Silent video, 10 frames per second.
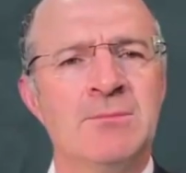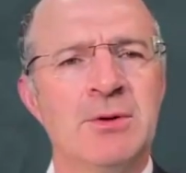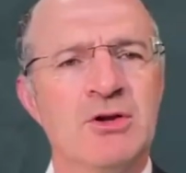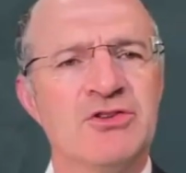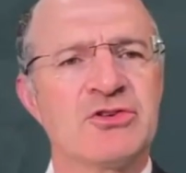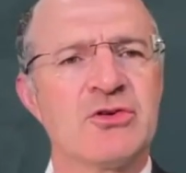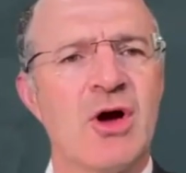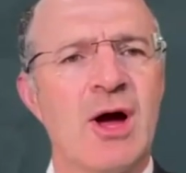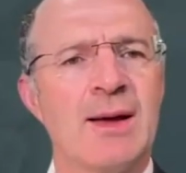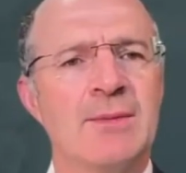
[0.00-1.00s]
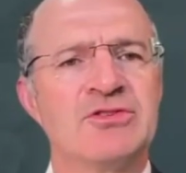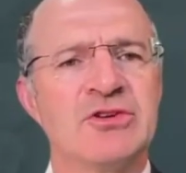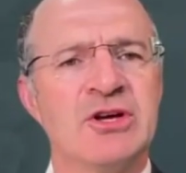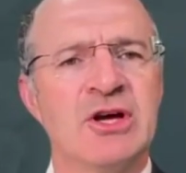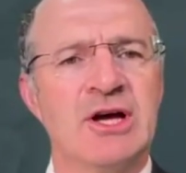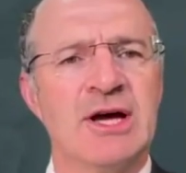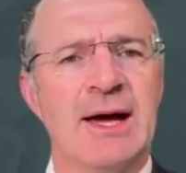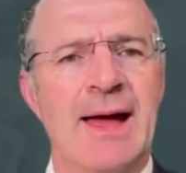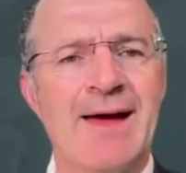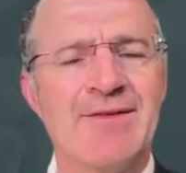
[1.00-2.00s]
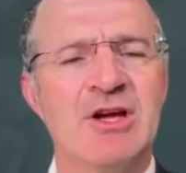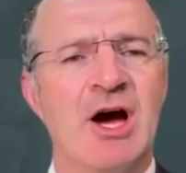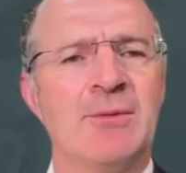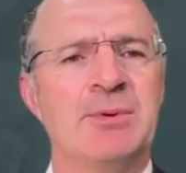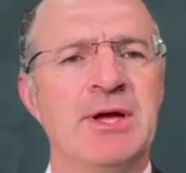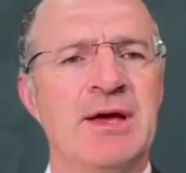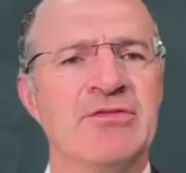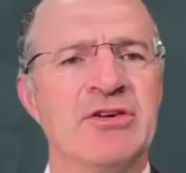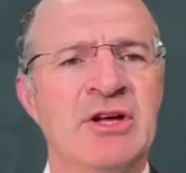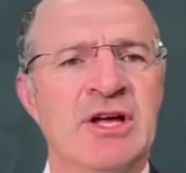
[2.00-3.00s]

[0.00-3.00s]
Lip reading: Bill describes having IPF